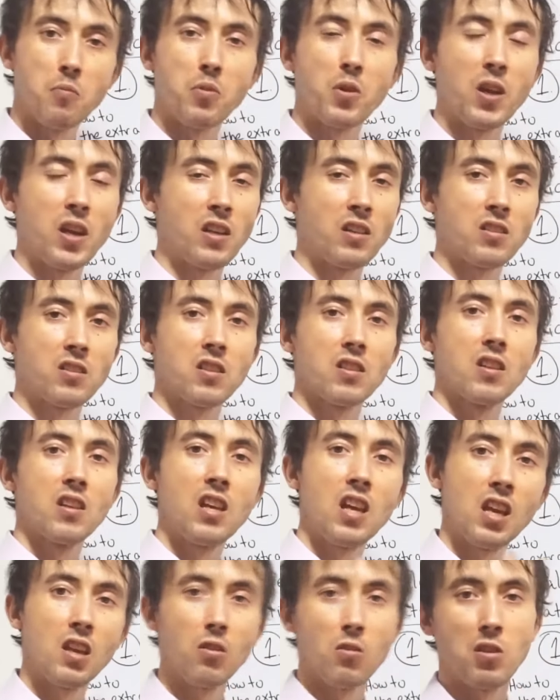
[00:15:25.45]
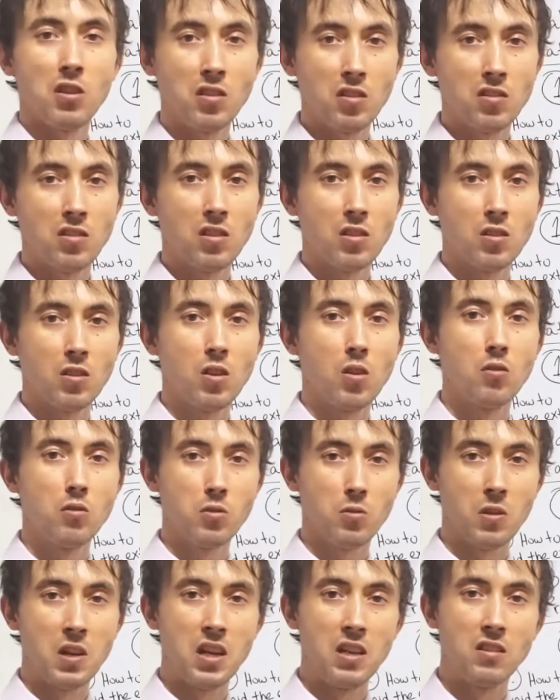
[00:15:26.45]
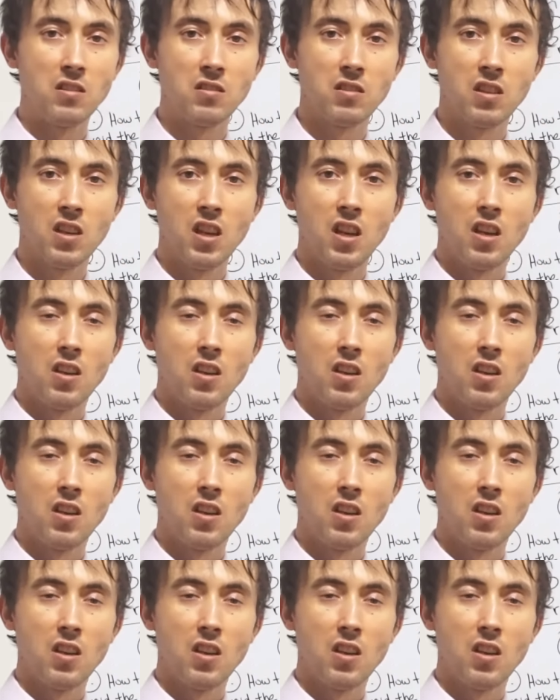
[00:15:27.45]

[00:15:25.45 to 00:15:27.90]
brings increases in close rates.